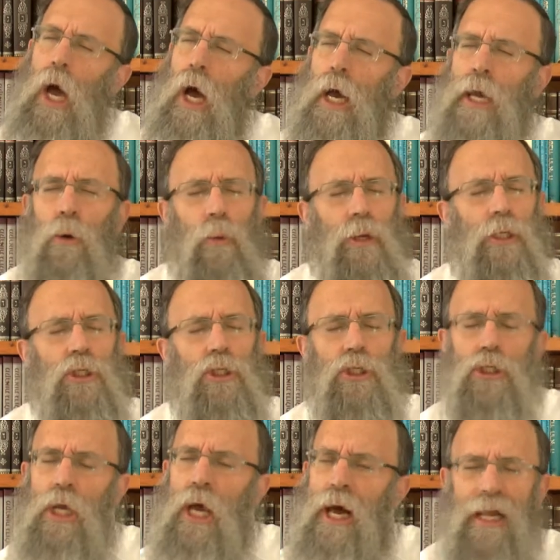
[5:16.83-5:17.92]
I
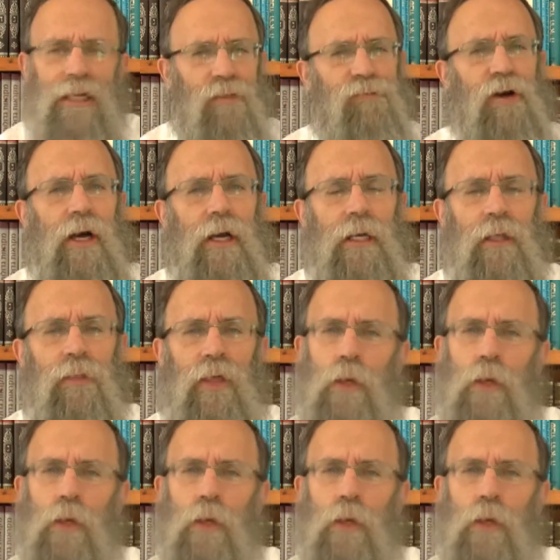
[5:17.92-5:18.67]
wish, halavai,